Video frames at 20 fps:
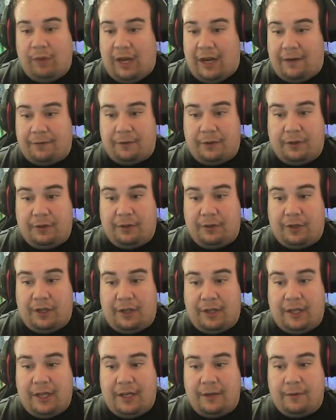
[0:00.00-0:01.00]
After you've done
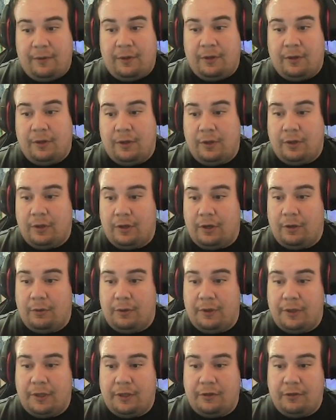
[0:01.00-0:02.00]
that, go
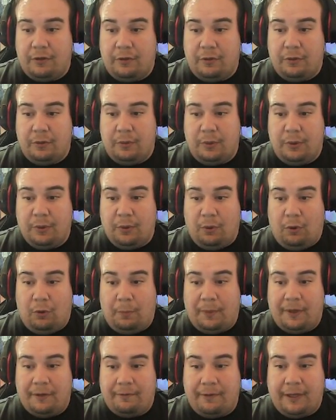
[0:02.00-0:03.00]
into your
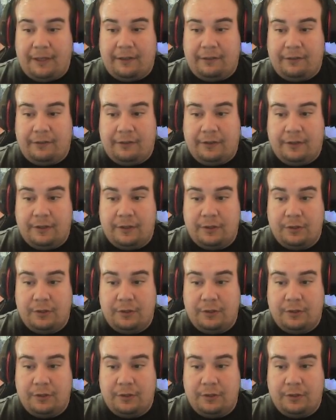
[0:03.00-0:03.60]
Open Effects,